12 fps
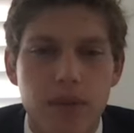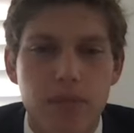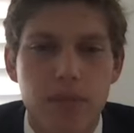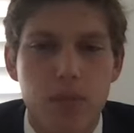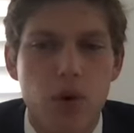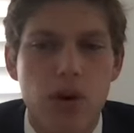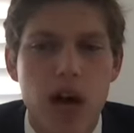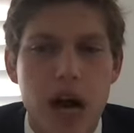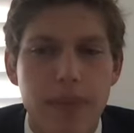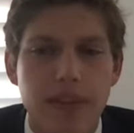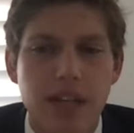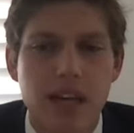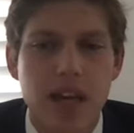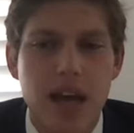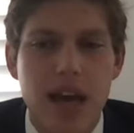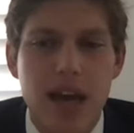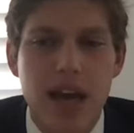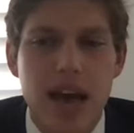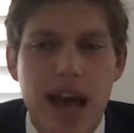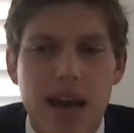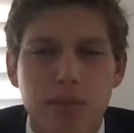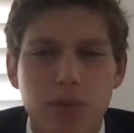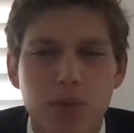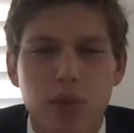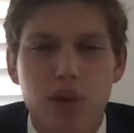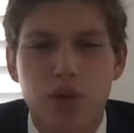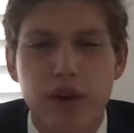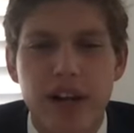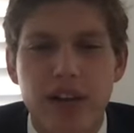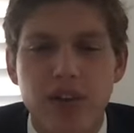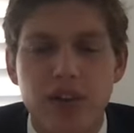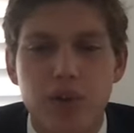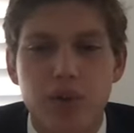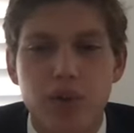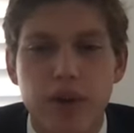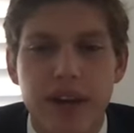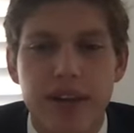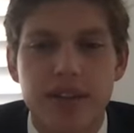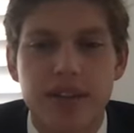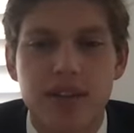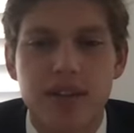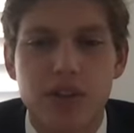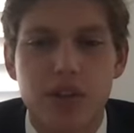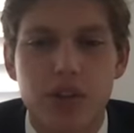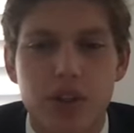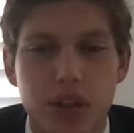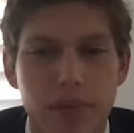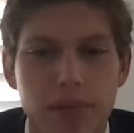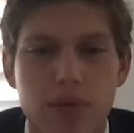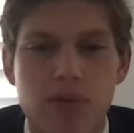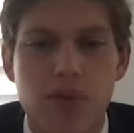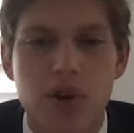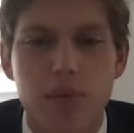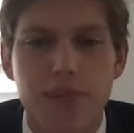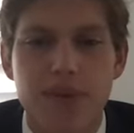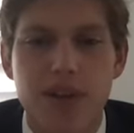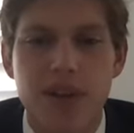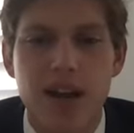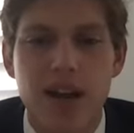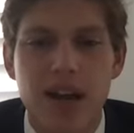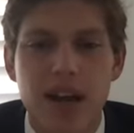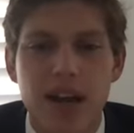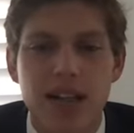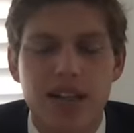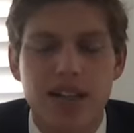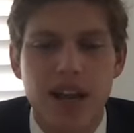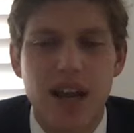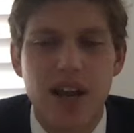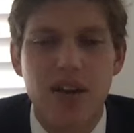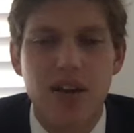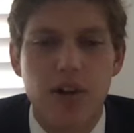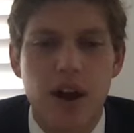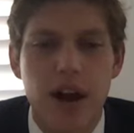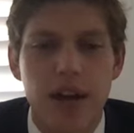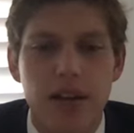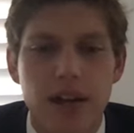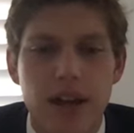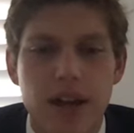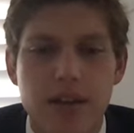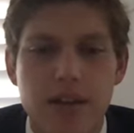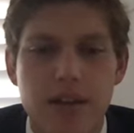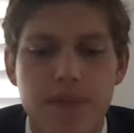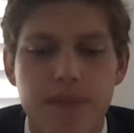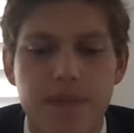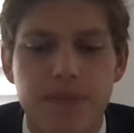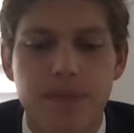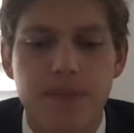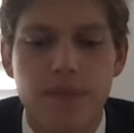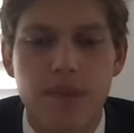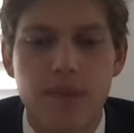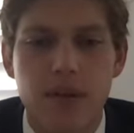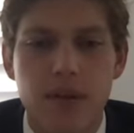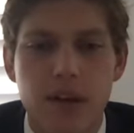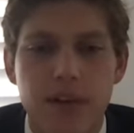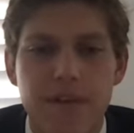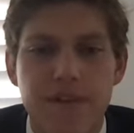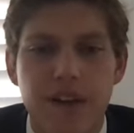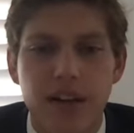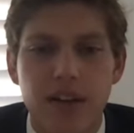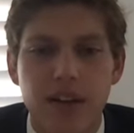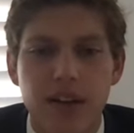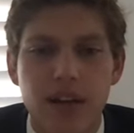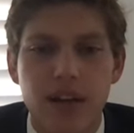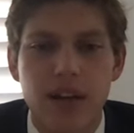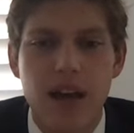But more commonly, animals were trained to do tricks, such as jump through hoops and stand on their hind legs. Finally,